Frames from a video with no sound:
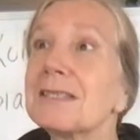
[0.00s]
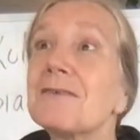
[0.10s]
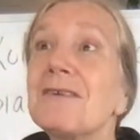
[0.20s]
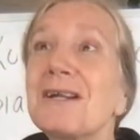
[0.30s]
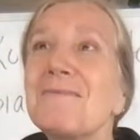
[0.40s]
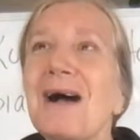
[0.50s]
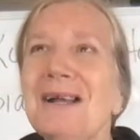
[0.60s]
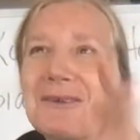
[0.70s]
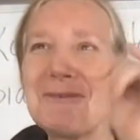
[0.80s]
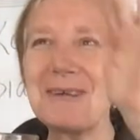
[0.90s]
It's a very
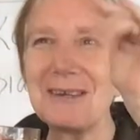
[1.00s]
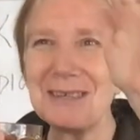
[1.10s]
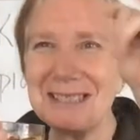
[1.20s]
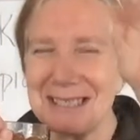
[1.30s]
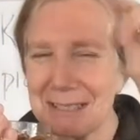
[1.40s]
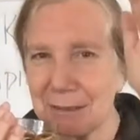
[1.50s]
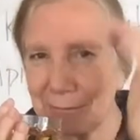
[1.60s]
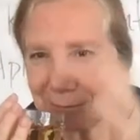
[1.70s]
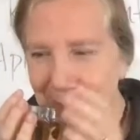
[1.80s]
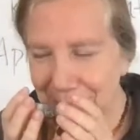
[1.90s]
mild fragrance.
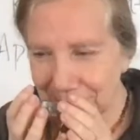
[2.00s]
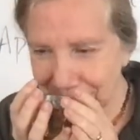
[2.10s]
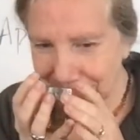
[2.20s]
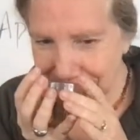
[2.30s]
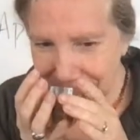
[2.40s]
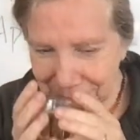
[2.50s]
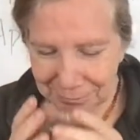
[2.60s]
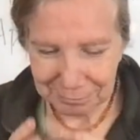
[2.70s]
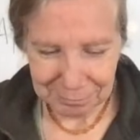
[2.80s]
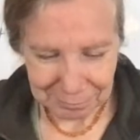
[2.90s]

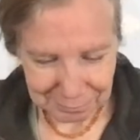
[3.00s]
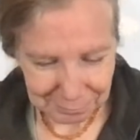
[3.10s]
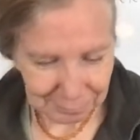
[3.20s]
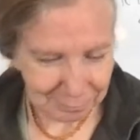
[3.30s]
Yeah,